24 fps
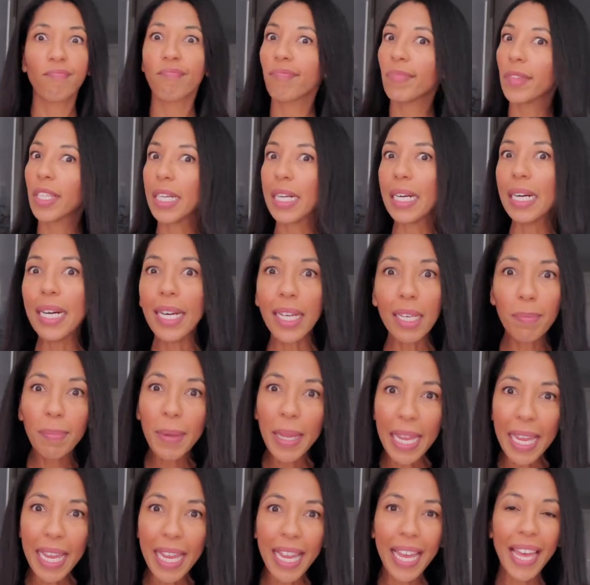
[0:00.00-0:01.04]
Could
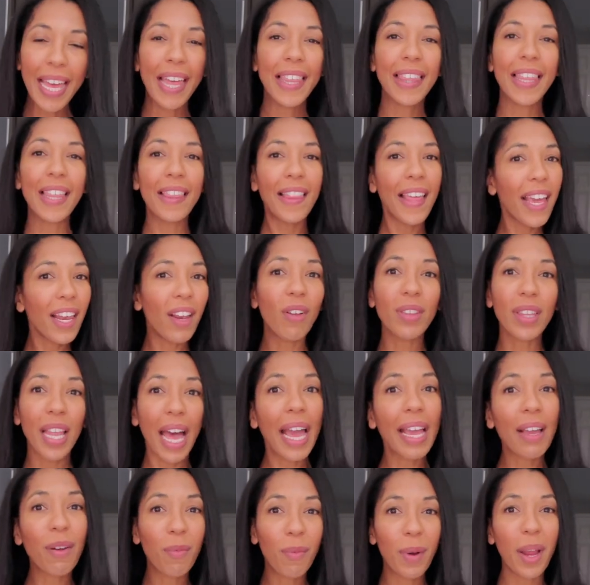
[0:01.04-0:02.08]
be that they don't
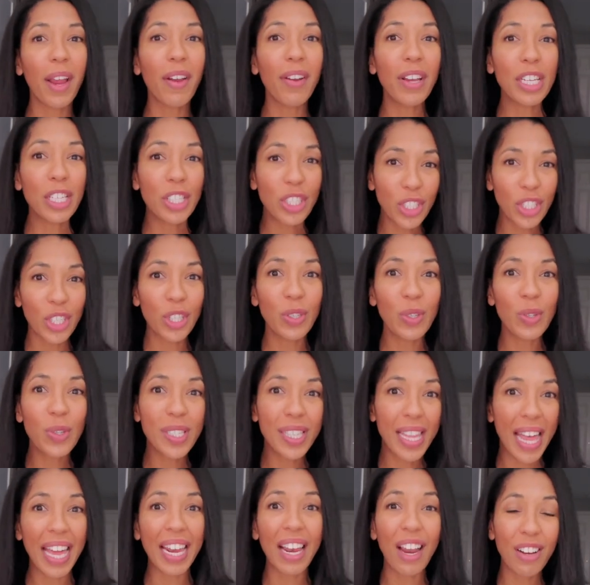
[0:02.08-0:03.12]
like wearing shoes
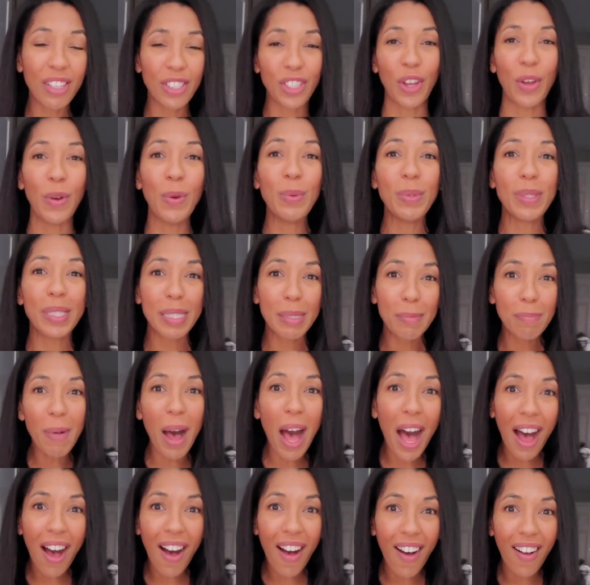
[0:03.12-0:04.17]
that are too
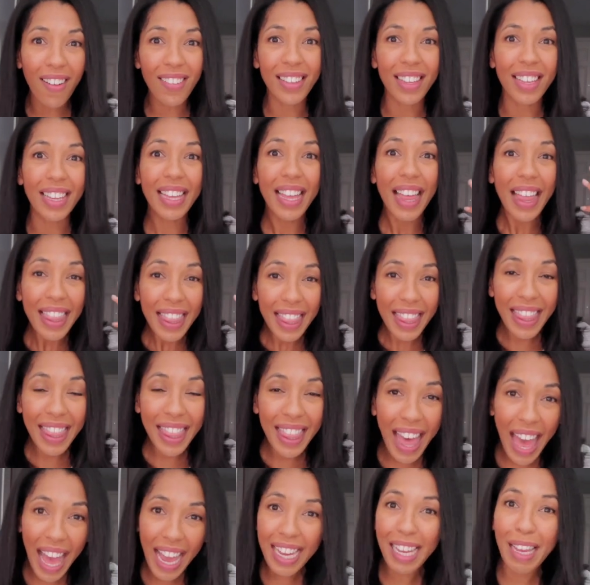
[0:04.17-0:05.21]
small.
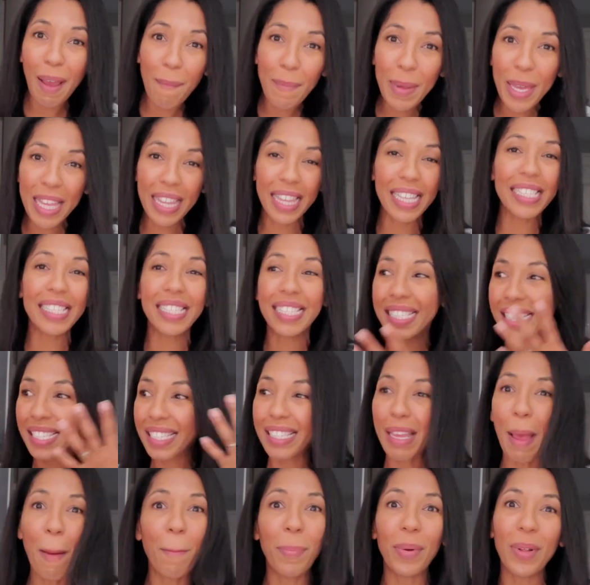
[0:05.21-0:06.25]
That could be the
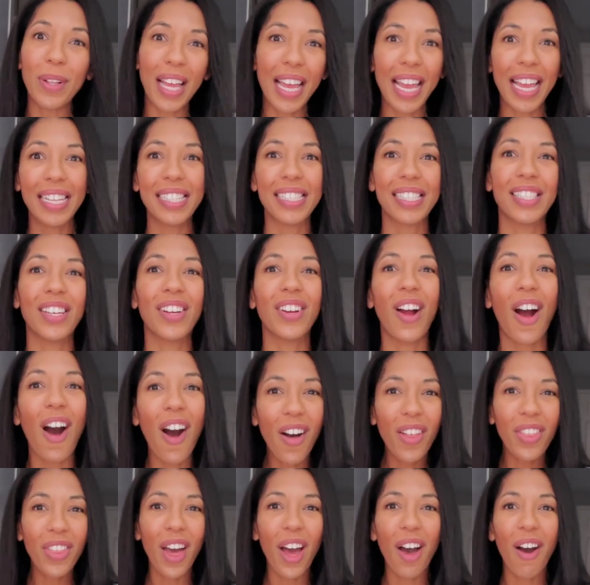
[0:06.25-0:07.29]
simple answer.
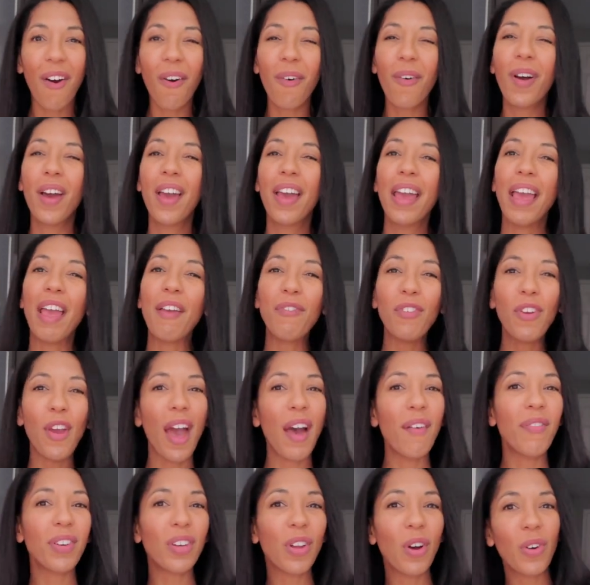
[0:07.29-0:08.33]
Although, if you
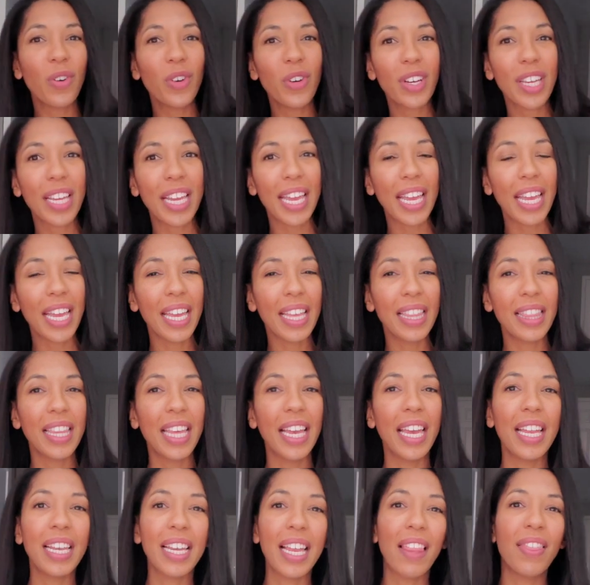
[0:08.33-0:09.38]
have an older kid,
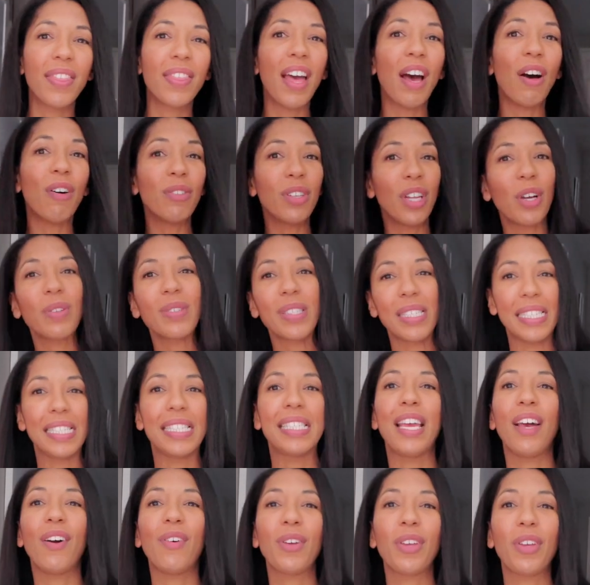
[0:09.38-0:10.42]
then they'll know to
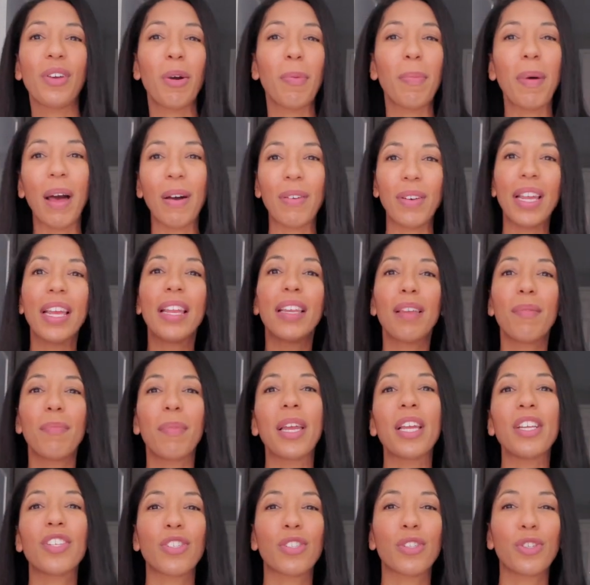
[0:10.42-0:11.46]
tell you about any
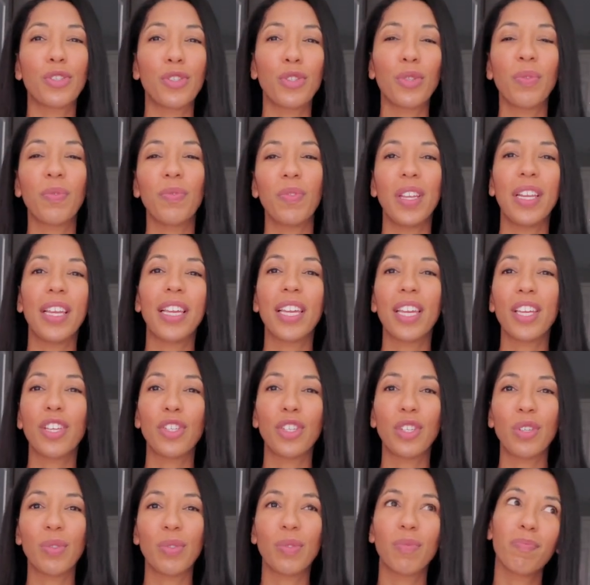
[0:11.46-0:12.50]
major shoe fitting
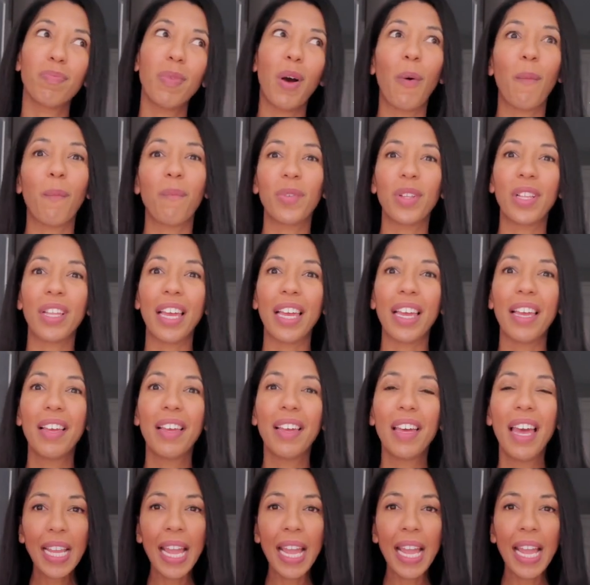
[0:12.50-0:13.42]
issues, hopefully.